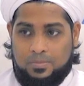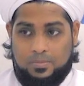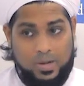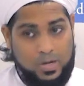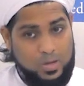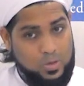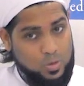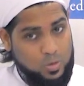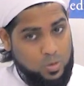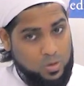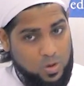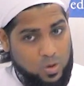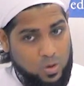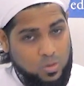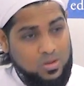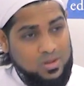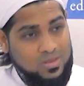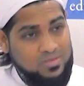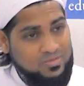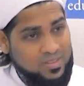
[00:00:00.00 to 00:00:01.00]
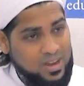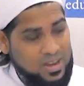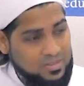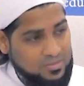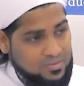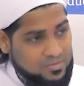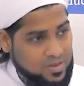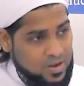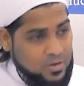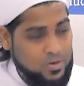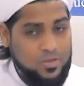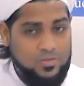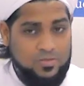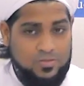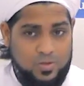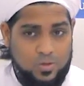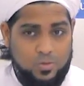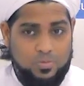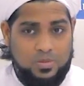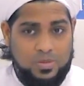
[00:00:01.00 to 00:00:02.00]
but you would only find very
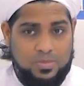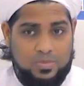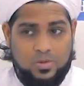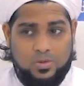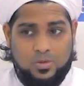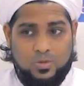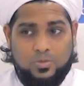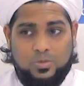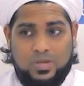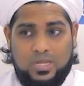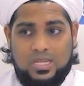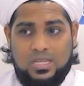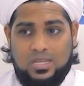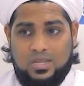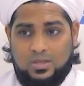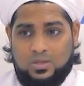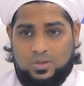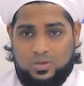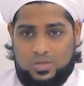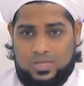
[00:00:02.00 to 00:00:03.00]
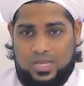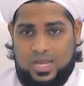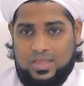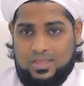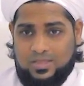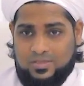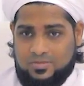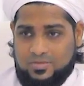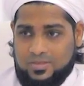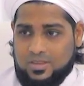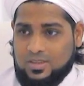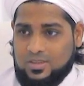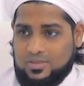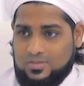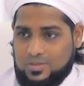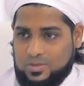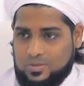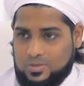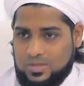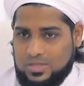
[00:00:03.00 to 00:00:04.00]
few people who really understand the fiqh
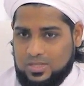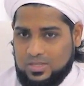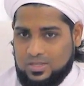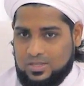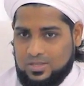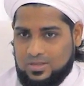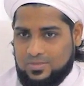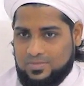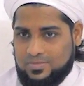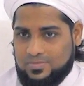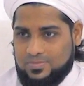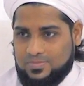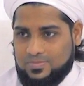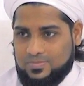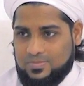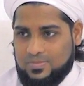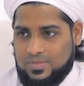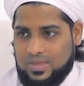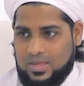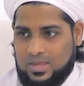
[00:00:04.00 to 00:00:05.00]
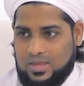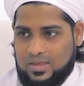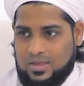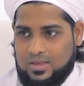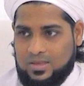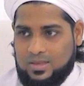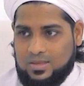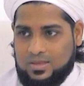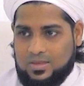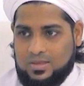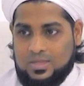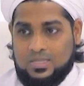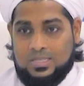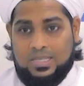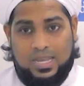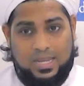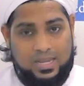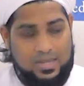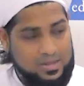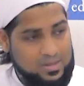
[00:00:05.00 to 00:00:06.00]
of the religion. He
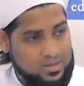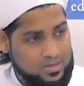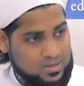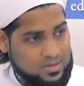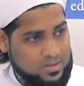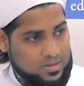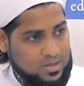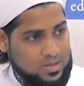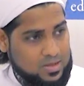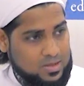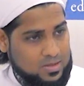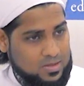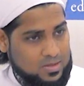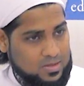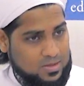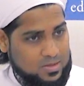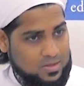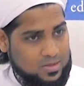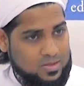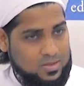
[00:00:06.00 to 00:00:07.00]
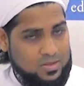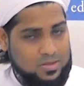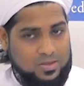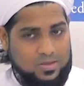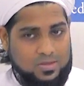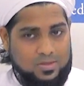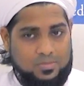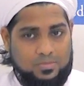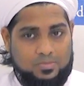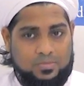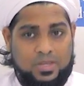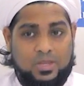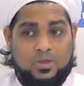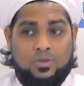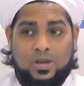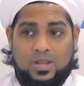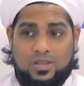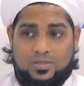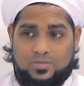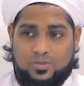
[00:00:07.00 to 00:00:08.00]
said, be
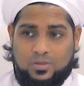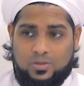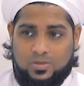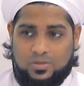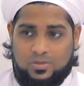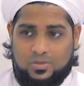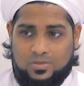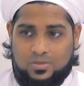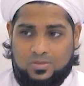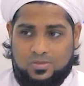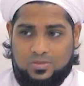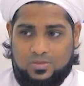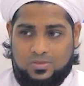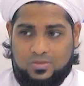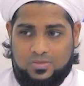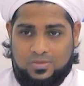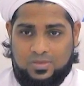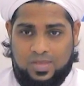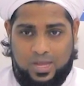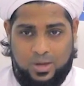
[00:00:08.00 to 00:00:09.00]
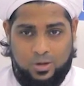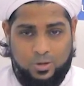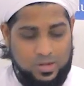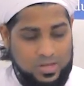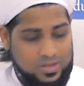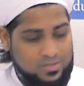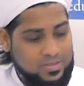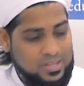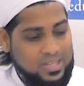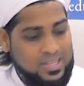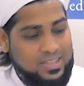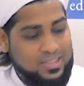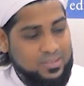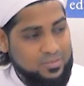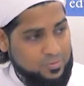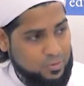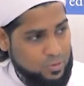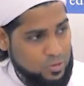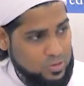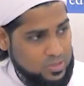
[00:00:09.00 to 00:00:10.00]
grateful that you're living in the
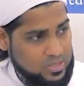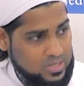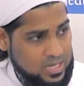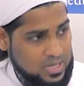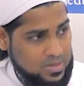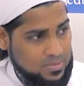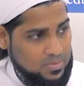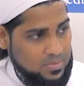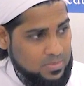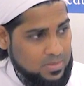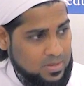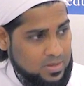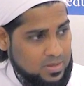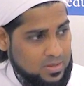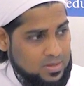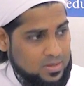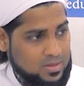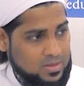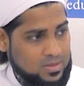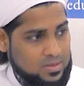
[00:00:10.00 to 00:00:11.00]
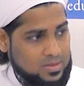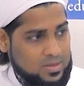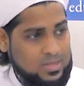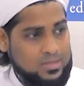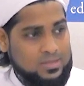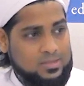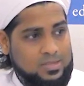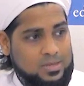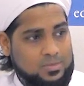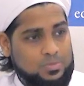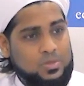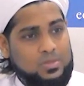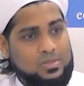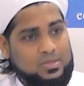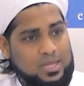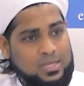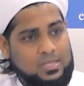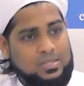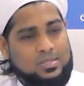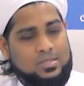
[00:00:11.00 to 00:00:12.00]
first time, and seek
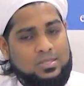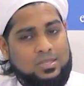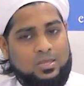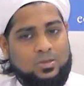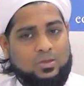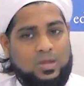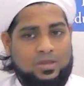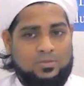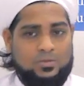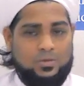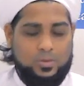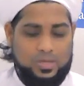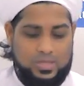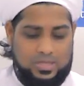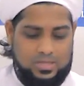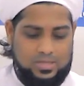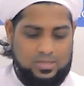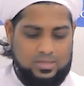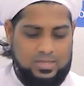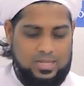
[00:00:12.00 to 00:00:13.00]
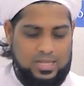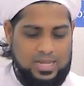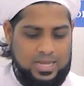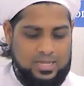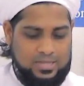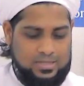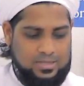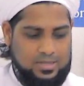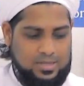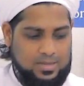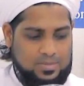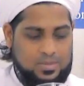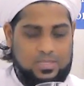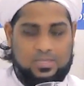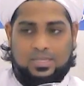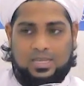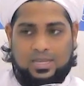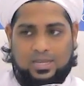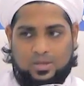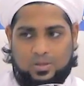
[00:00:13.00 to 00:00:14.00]
protection that you ever witnessed the last time, the
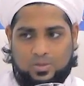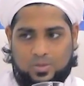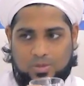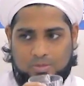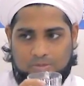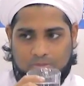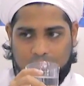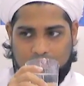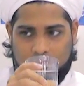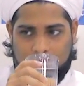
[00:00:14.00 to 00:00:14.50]
second one.